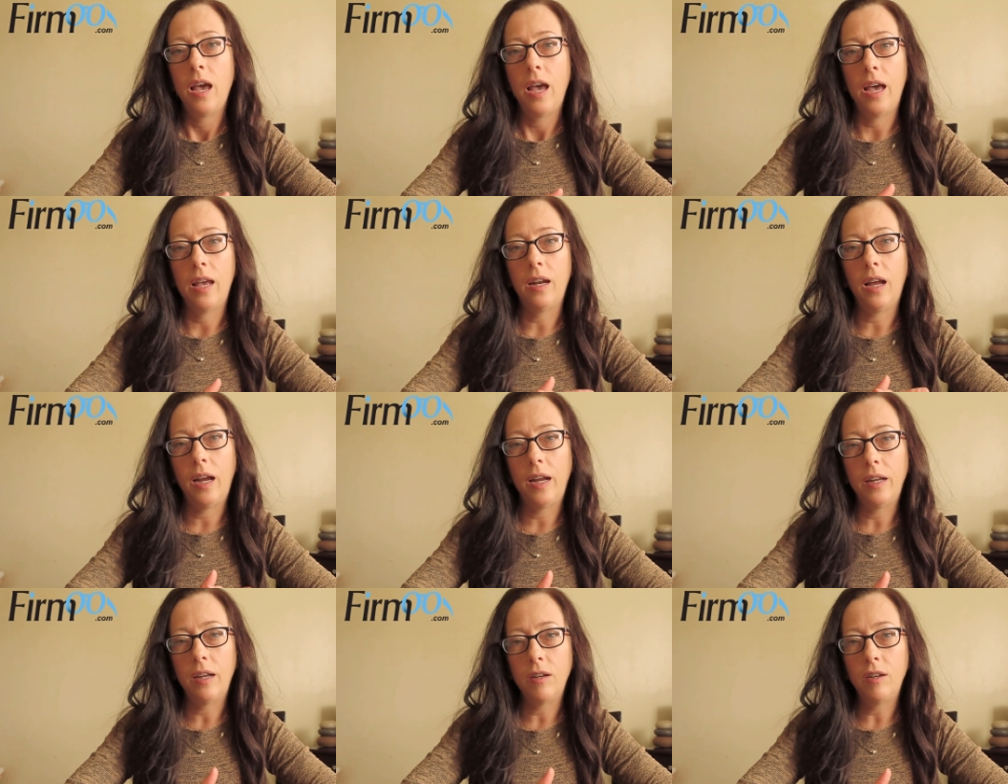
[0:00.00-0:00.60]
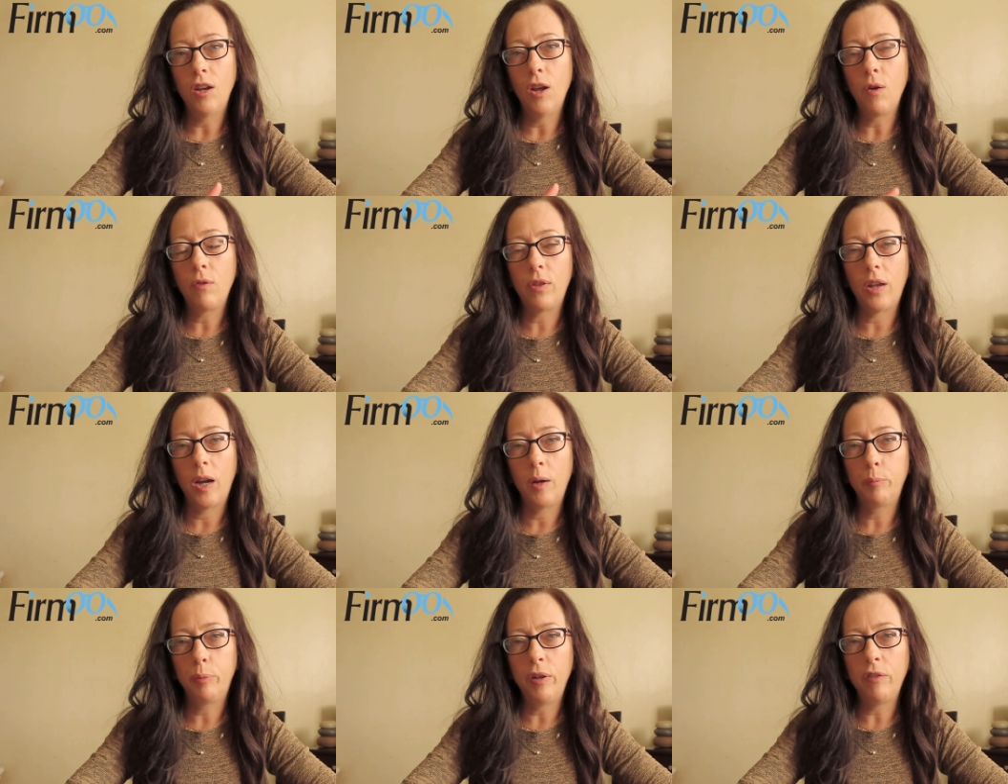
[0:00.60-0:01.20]
And I know
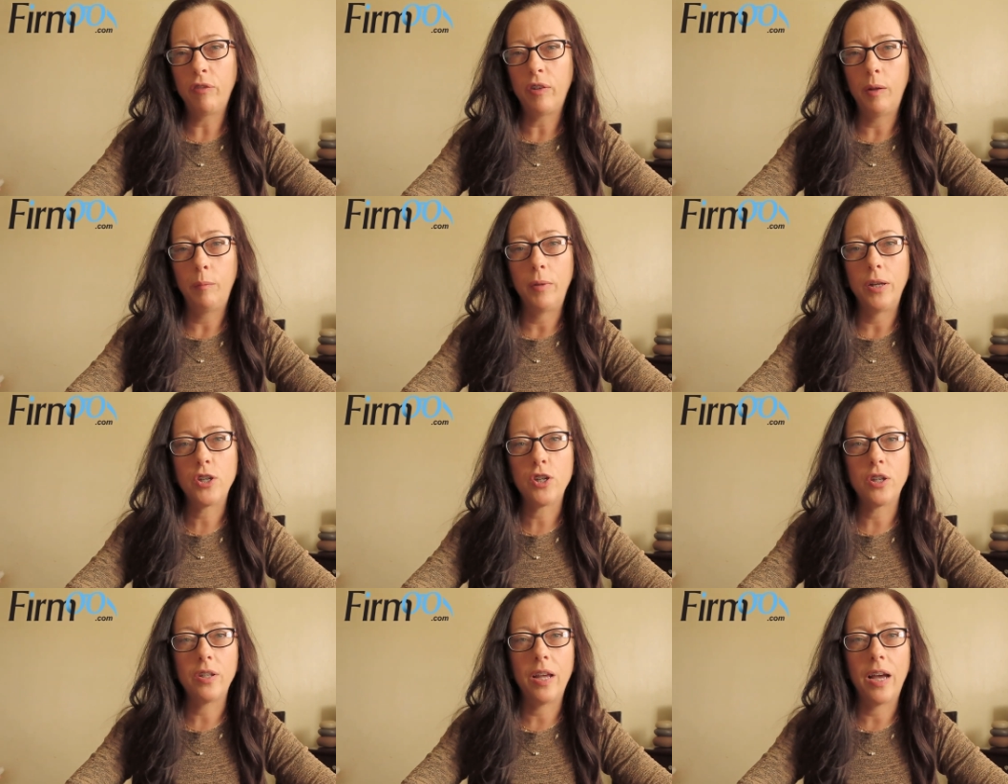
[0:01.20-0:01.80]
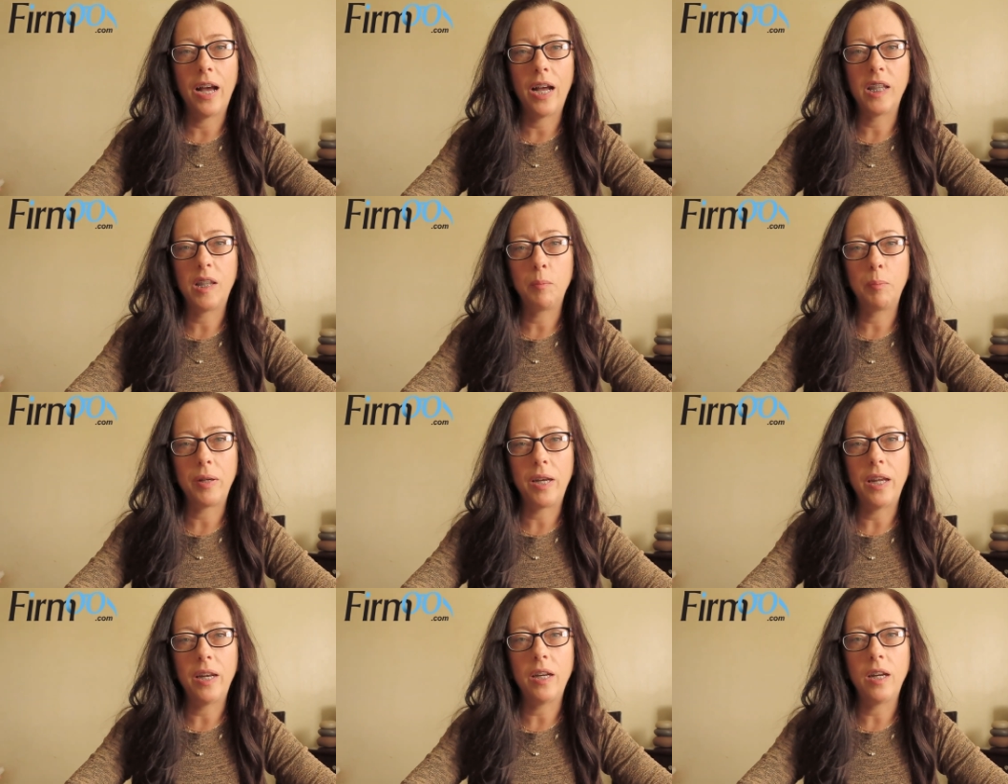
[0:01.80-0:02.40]
that I briefly mentioned that at the
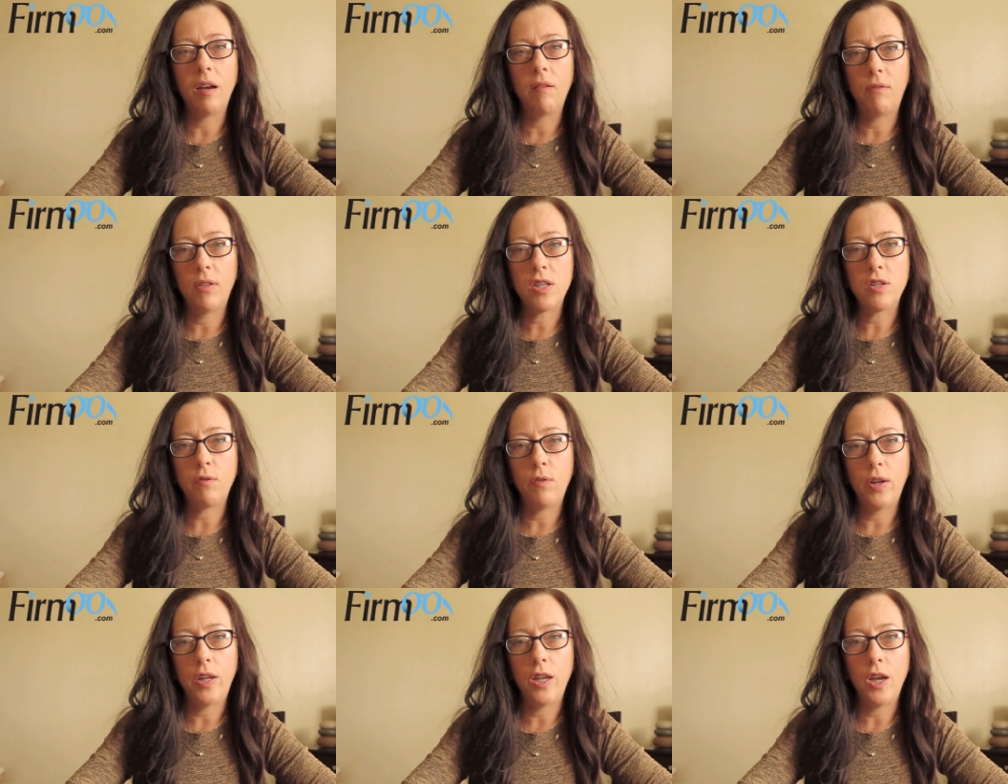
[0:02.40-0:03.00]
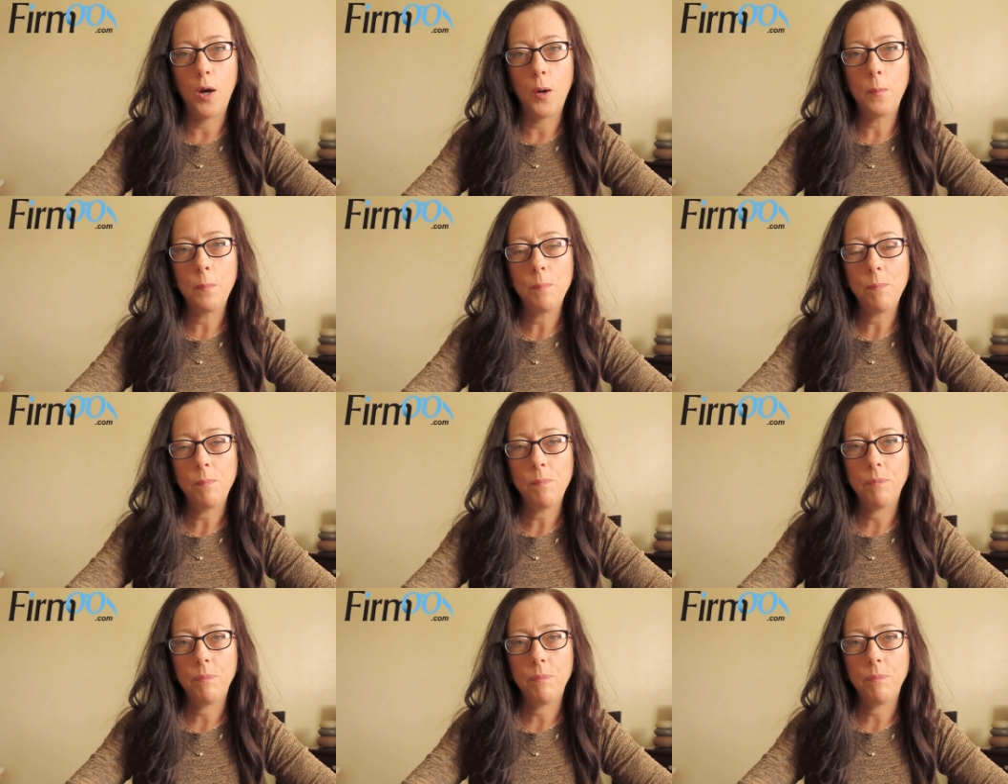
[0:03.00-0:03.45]
beginning of this video.